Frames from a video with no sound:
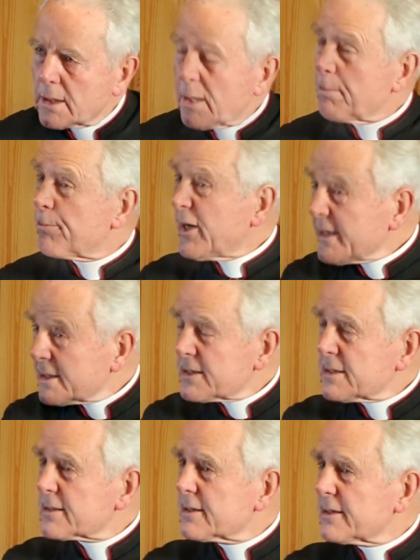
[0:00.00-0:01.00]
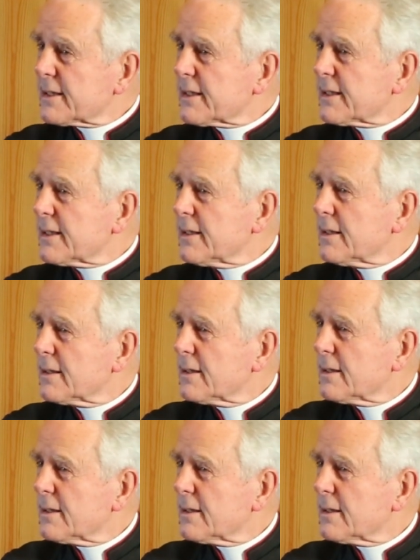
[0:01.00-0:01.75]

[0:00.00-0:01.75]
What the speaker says: And Brexit today